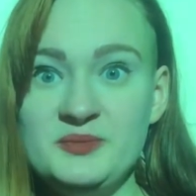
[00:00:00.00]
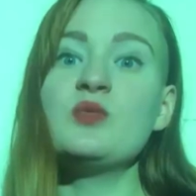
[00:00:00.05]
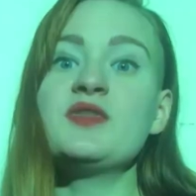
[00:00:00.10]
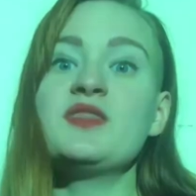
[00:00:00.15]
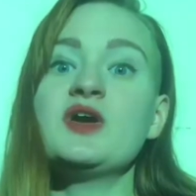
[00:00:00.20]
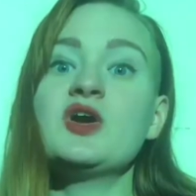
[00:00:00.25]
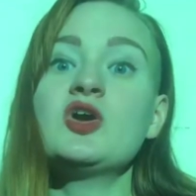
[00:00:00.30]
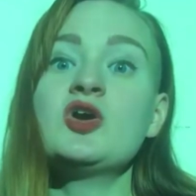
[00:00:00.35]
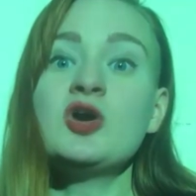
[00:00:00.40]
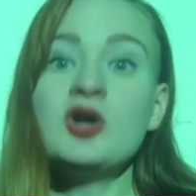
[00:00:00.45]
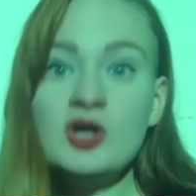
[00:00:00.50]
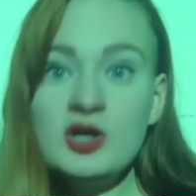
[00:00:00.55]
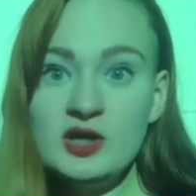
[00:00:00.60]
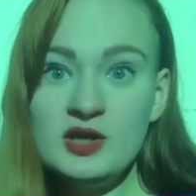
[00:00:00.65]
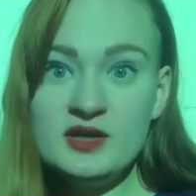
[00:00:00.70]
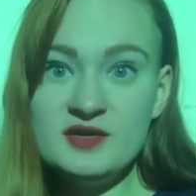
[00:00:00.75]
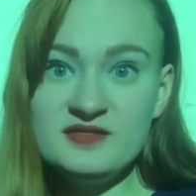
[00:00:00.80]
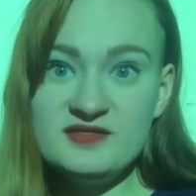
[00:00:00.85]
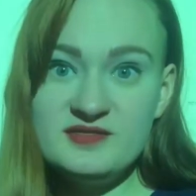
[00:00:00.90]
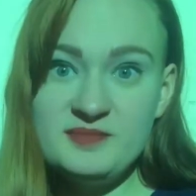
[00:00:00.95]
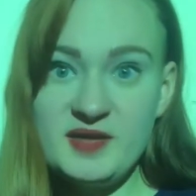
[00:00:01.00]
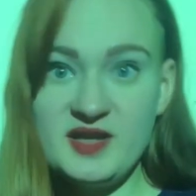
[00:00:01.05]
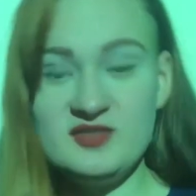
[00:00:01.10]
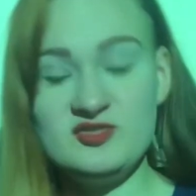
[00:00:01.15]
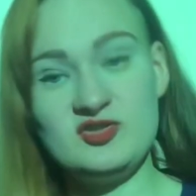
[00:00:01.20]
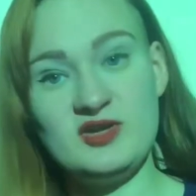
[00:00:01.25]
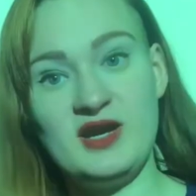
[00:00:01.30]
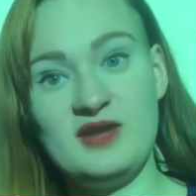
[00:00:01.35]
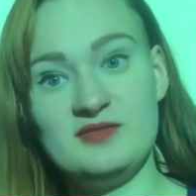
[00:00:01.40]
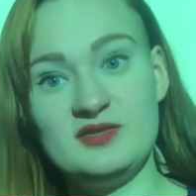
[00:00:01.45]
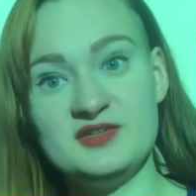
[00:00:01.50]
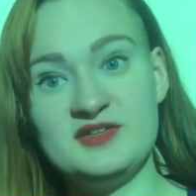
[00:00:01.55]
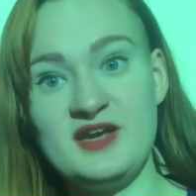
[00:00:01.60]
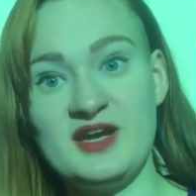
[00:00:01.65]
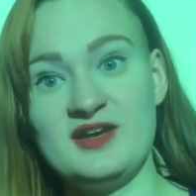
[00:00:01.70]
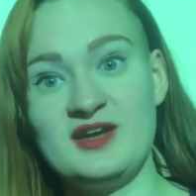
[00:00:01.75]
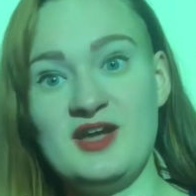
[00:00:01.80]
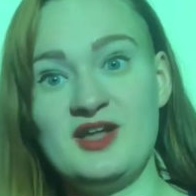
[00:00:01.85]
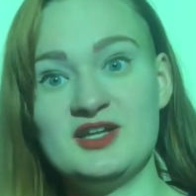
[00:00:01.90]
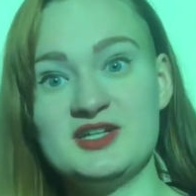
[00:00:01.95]
With our current space travel
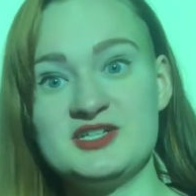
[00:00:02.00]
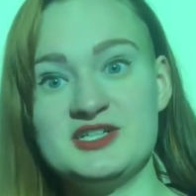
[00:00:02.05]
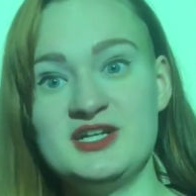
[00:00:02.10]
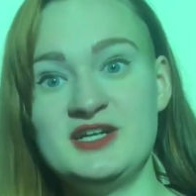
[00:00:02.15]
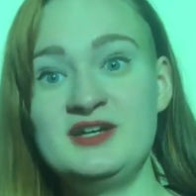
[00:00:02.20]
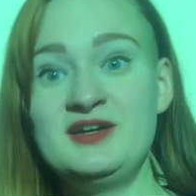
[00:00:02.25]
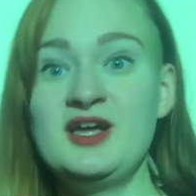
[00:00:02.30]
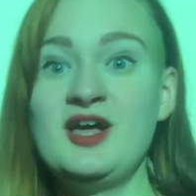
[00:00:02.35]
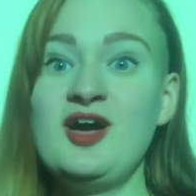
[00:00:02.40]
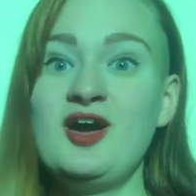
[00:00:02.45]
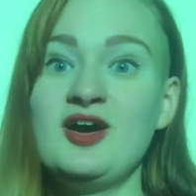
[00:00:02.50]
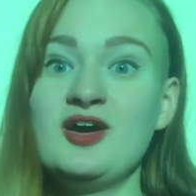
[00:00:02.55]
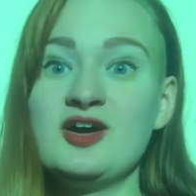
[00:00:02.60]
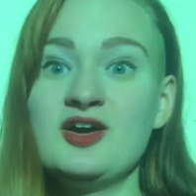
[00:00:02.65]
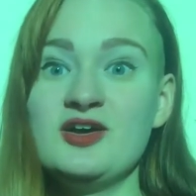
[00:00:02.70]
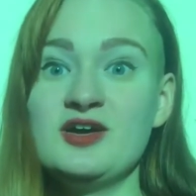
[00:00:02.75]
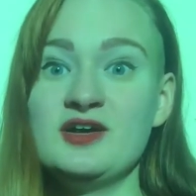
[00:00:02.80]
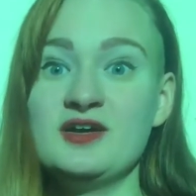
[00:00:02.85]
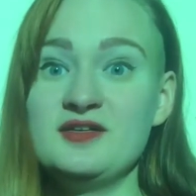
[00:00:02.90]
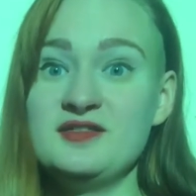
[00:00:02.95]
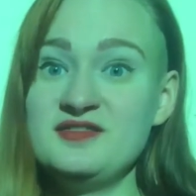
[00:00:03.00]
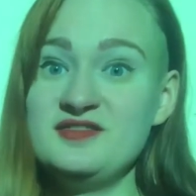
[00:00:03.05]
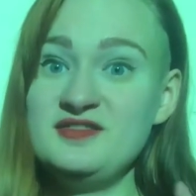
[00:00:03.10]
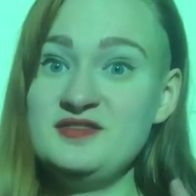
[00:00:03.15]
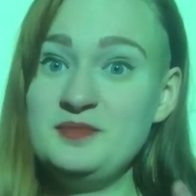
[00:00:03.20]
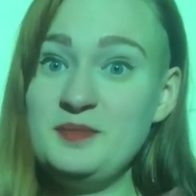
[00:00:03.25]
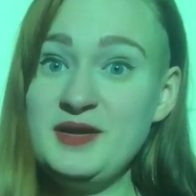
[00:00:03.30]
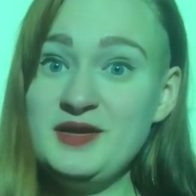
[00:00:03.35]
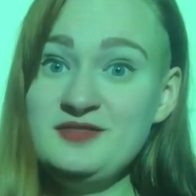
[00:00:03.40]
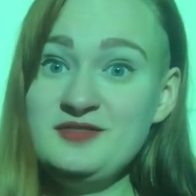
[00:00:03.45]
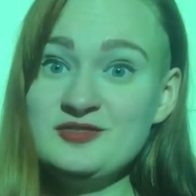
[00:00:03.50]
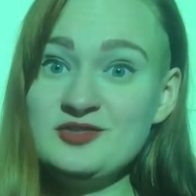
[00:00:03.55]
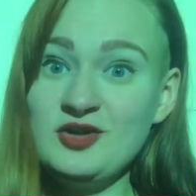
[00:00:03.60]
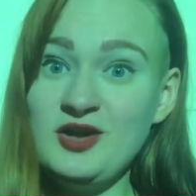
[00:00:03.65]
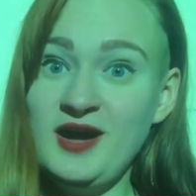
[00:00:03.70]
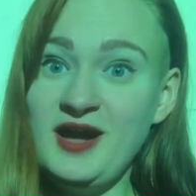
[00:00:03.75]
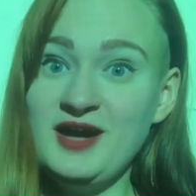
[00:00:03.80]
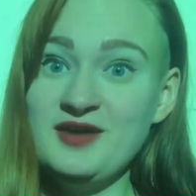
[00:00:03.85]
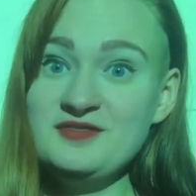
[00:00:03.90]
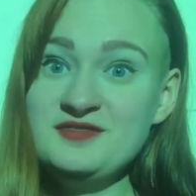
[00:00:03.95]
technology, our current
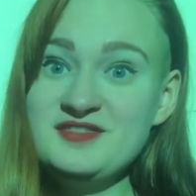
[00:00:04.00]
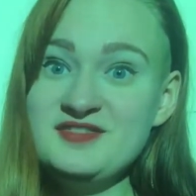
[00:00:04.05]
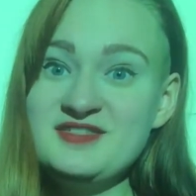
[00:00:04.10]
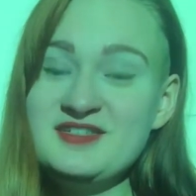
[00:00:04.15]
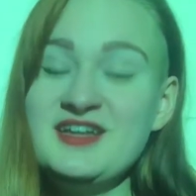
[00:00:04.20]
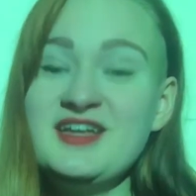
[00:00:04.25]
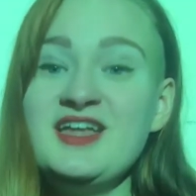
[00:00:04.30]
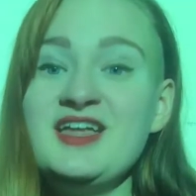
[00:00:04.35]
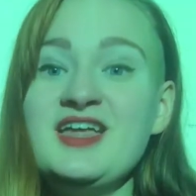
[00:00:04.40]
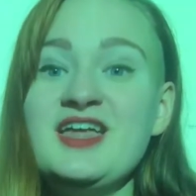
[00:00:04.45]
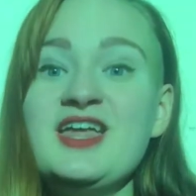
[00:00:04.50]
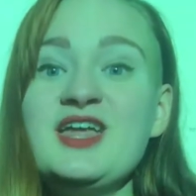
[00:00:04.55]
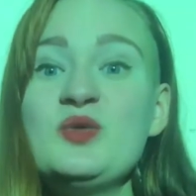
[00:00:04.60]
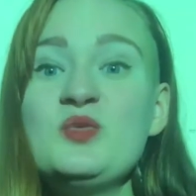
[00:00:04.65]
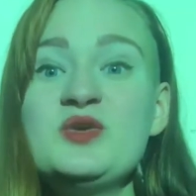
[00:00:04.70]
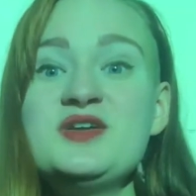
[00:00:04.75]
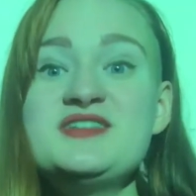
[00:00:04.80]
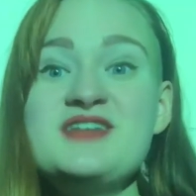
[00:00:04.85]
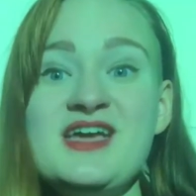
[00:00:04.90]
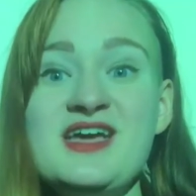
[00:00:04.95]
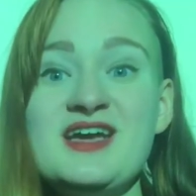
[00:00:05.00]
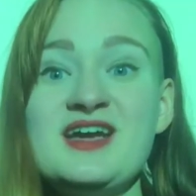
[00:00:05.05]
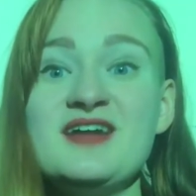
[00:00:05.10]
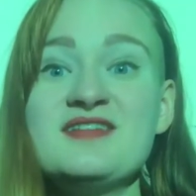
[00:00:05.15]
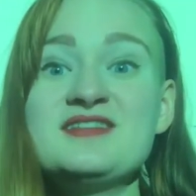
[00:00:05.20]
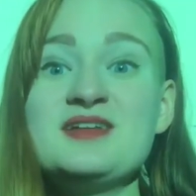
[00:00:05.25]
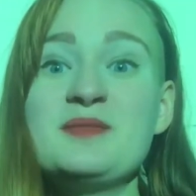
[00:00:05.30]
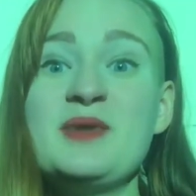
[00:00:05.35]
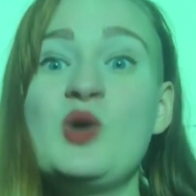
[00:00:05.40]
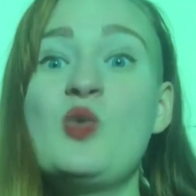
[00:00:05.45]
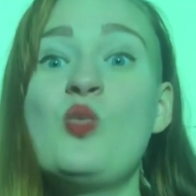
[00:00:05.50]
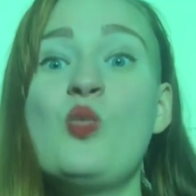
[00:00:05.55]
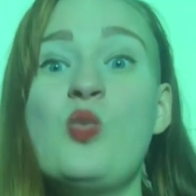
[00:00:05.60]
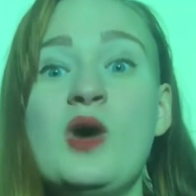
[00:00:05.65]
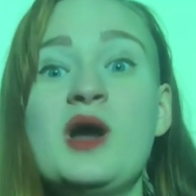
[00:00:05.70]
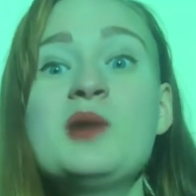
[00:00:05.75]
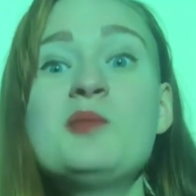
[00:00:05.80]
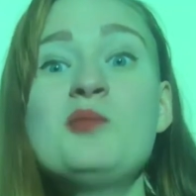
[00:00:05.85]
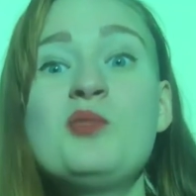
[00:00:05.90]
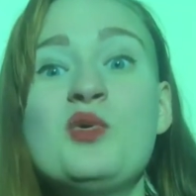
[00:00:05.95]
spacecrafts, it would take us about
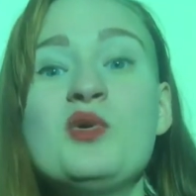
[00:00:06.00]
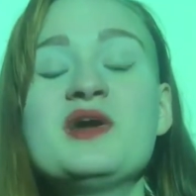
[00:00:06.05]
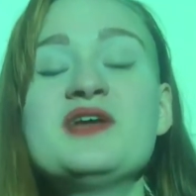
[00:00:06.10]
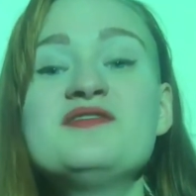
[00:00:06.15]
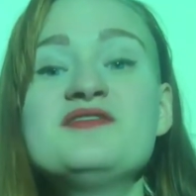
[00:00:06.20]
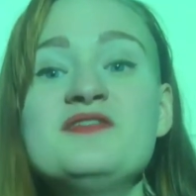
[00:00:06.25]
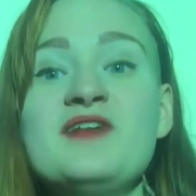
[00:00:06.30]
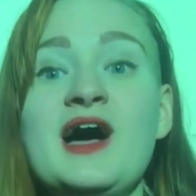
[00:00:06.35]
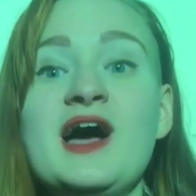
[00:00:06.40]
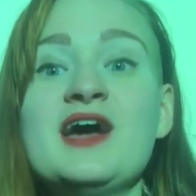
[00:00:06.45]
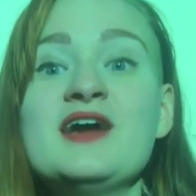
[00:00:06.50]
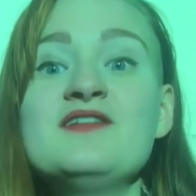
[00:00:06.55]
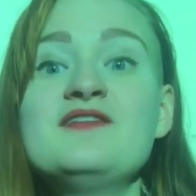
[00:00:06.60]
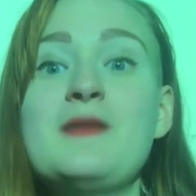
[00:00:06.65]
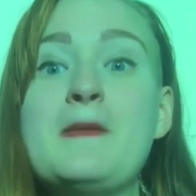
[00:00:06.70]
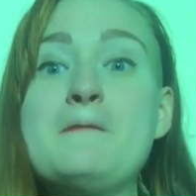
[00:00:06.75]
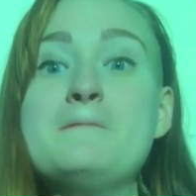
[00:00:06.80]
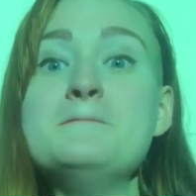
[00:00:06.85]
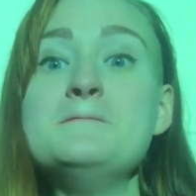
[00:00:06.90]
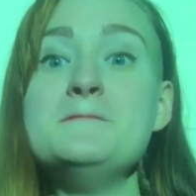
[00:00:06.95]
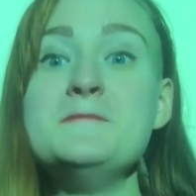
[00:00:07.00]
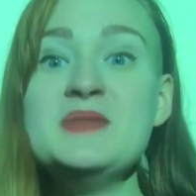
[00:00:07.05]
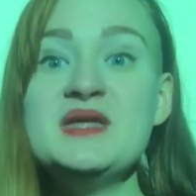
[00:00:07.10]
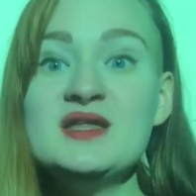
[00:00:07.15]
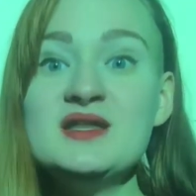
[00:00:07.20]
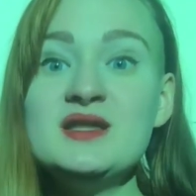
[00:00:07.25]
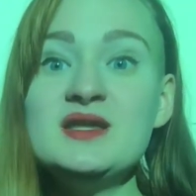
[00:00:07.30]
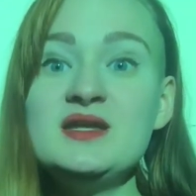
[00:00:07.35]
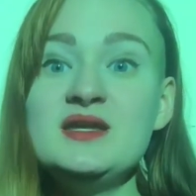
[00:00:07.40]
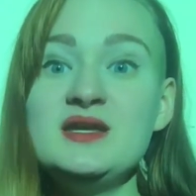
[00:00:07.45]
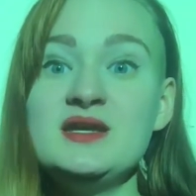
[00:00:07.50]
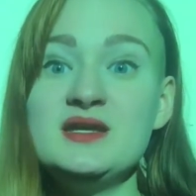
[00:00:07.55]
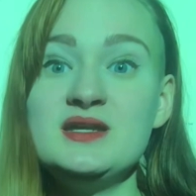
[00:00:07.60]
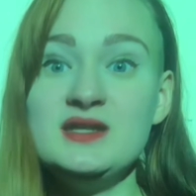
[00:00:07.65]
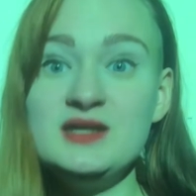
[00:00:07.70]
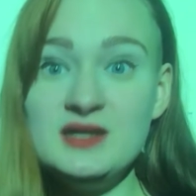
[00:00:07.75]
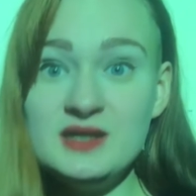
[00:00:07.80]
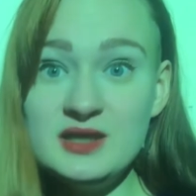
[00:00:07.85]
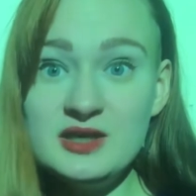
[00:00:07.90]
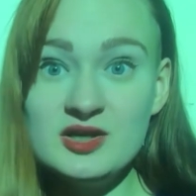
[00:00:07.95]
1.5 million
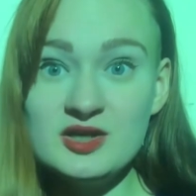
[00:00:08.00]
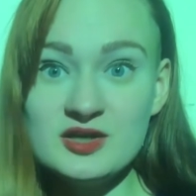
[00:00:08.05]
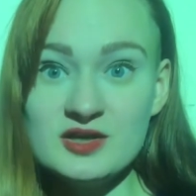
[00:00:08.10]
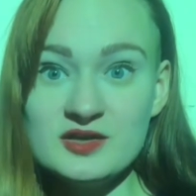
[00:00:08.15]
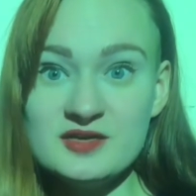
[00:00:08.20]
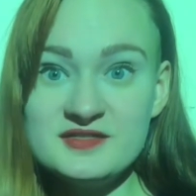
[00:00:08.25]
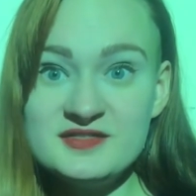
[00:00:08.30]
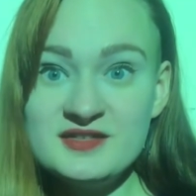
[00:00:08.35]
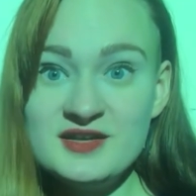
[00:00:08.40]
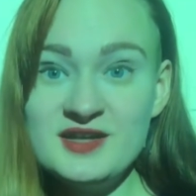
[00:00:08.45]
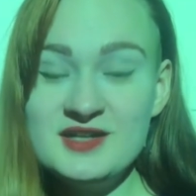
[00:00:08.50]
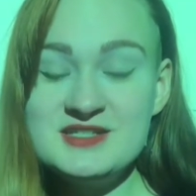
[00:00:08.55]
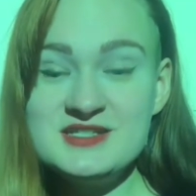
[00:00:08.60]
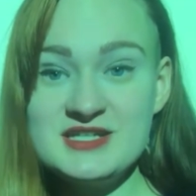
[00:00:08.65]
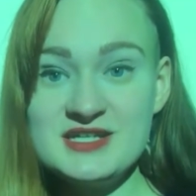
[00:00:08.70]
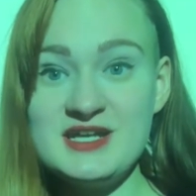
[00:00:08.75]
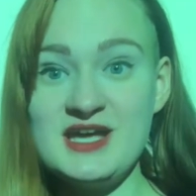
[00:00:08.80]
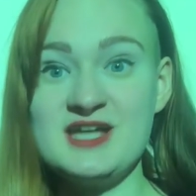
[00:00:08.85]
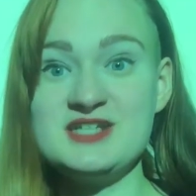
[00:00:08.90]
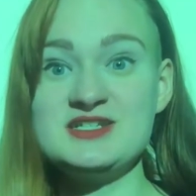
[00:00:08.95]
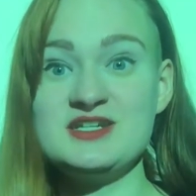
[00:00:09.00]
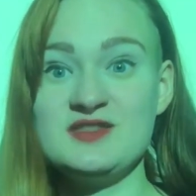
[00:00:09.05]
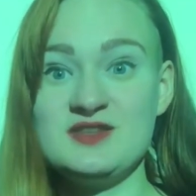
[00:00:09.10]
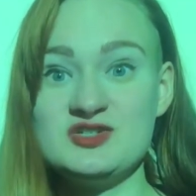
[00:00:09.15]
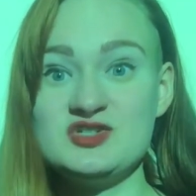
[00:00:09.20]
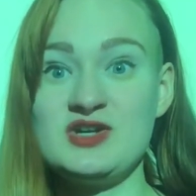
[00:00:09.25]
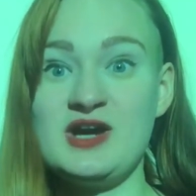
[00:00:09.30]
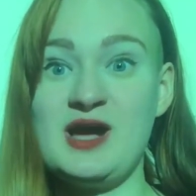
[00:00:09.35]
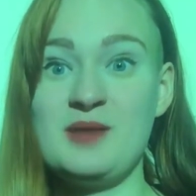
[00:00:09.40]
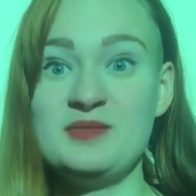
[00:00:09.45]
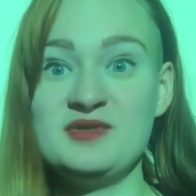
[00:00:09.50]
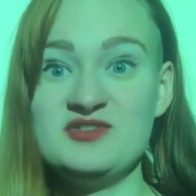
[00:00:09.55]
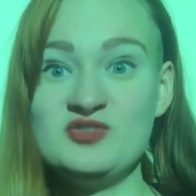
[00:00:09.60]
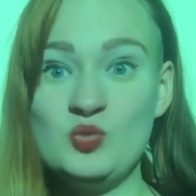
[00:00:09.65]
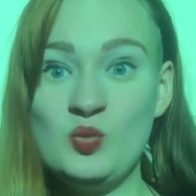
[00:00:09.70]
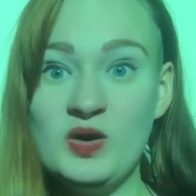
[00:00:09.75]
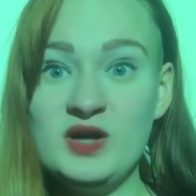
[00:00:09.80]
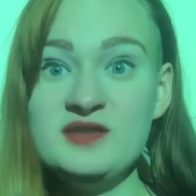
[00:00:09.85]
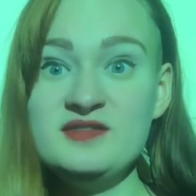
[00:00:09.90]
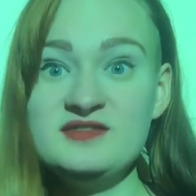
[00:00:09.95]
years to get to the
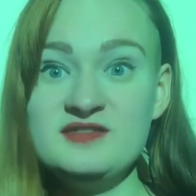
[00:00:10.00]
TRAPPIST-1